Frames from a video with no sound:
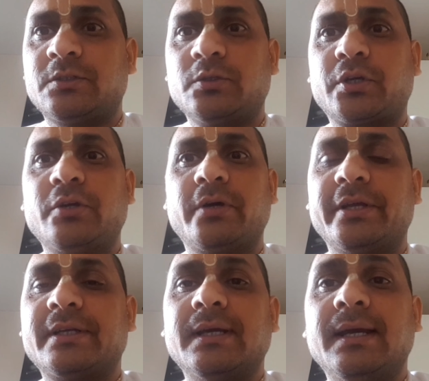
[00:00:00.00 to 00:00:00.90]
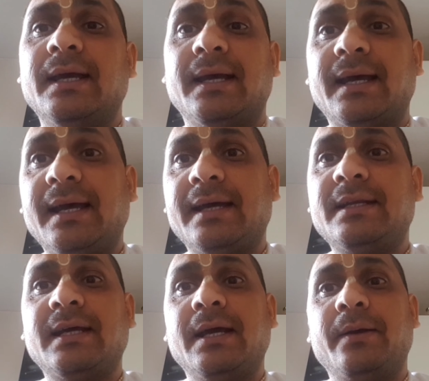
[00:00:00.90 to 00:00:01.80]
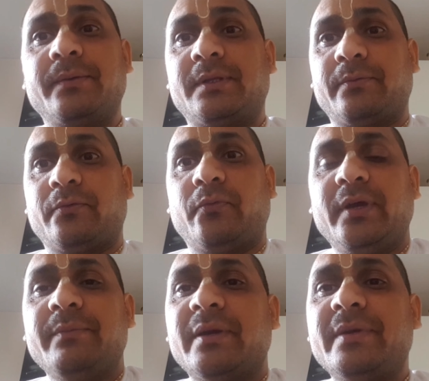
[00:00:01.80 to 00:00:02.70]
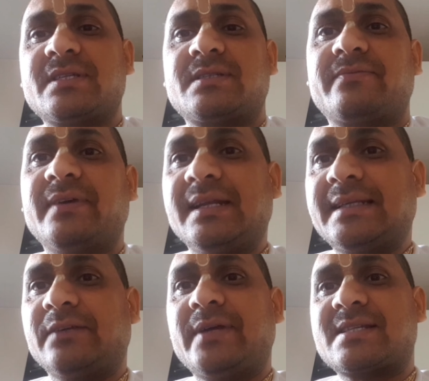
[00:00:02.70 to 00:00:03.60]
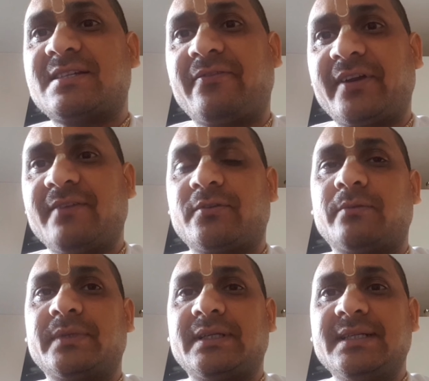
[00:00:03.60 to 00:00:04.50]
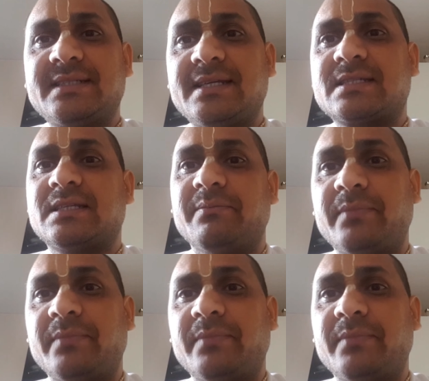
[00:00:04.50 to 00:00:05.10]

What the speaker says: to cure it, and we may be feeling that we are suffering from the disease,